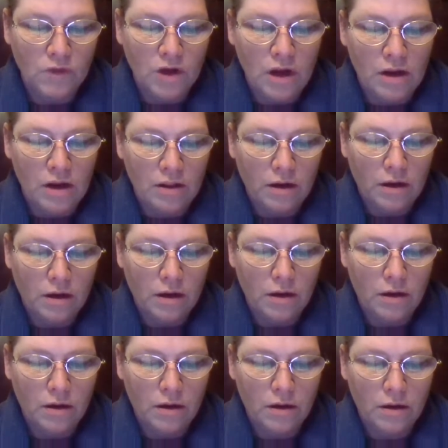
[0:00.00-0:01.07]
And
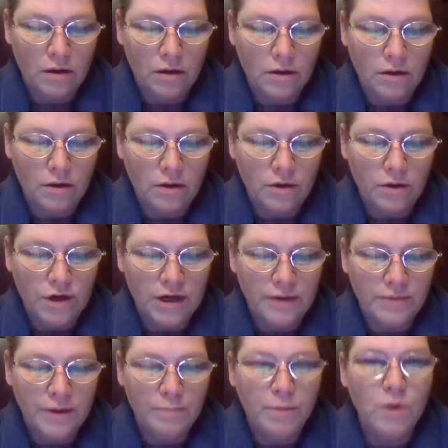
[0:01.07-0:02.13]
you
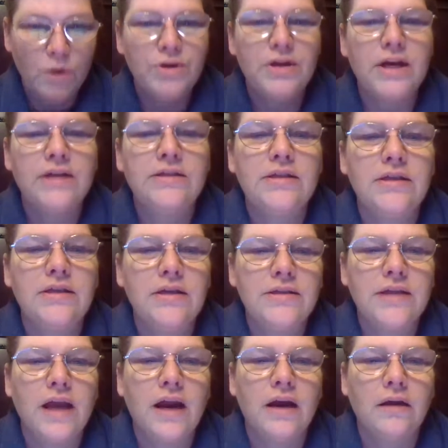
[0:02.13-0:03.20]
get the bone density
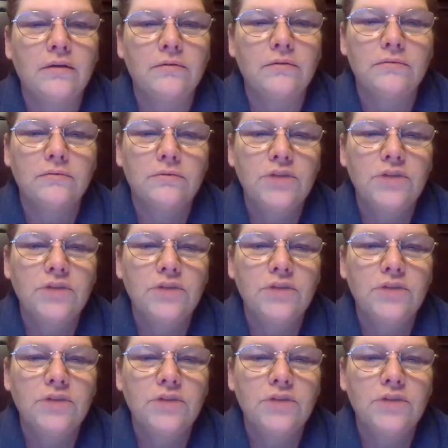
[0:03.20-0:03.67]
scan